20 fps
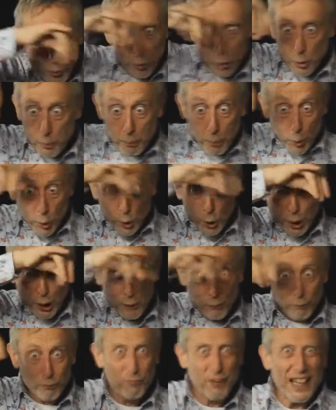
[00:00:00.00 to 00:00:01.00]
Don't put
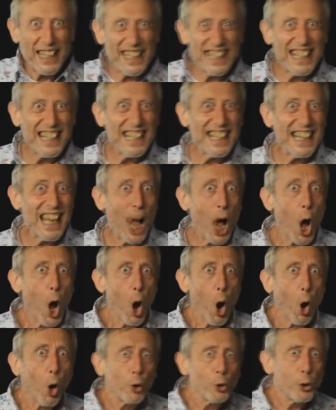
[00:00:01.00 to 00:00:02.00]
confetti
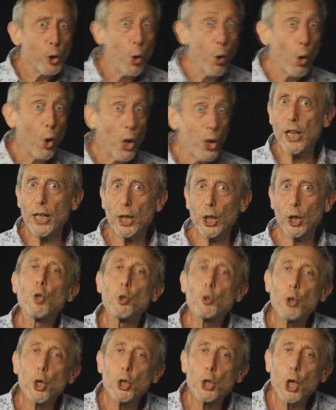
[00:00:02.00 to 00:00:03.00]
on your stick.
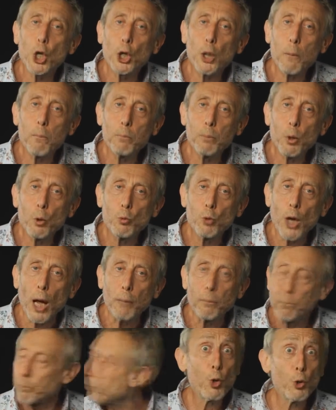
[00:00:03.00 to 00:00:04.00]
Fruiter to
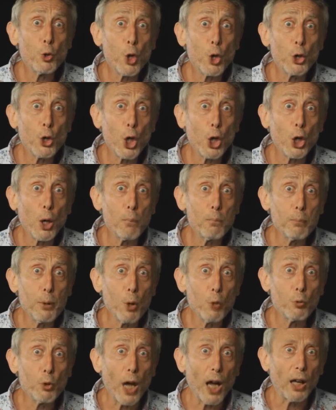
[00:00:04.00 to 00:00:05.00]
computer. Fruiter to
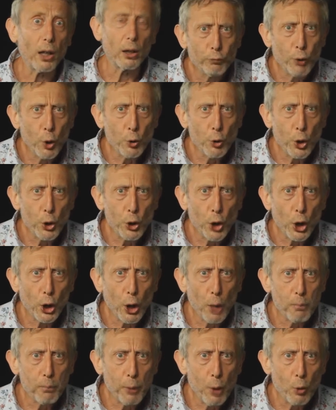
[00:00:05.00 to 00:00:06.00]
computer. Fruiter to
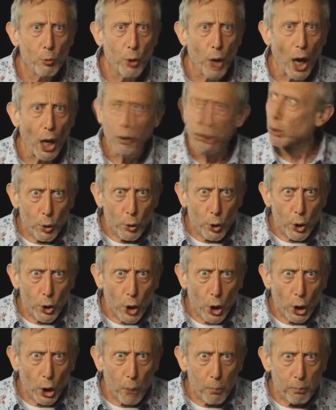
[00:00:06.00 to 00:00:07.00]
computer. Fruiter
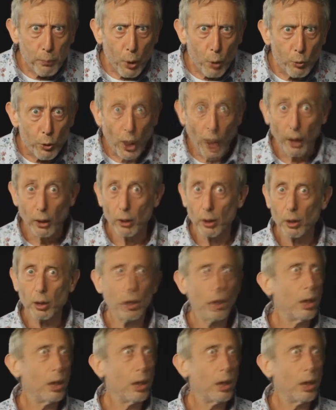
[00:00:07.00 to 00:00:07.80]
to computer.